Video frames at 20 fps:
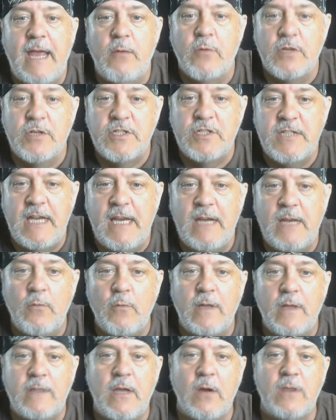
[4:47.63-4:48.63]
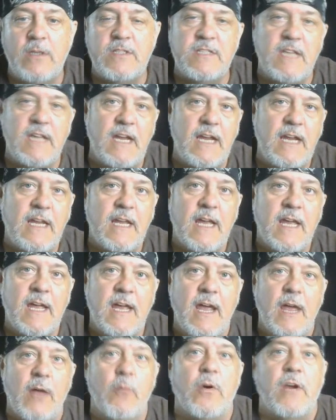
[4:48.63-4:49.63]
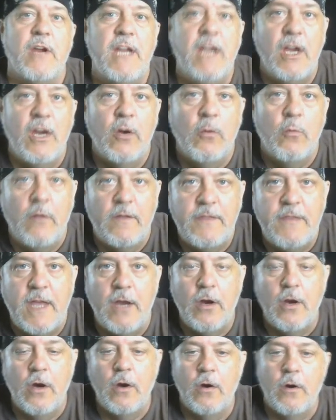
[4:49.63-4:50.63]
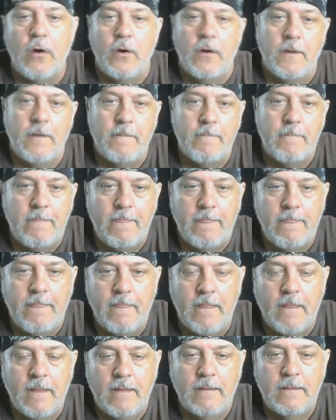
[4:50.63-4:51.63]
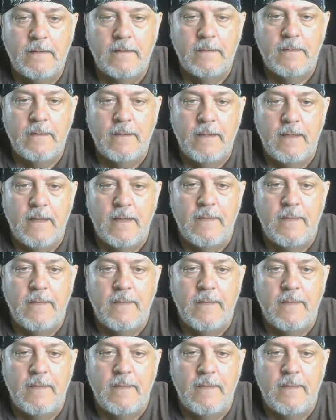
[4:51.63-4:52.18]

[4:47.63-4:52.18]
We're seeing what they're seeing, we're hearing what they're hearing.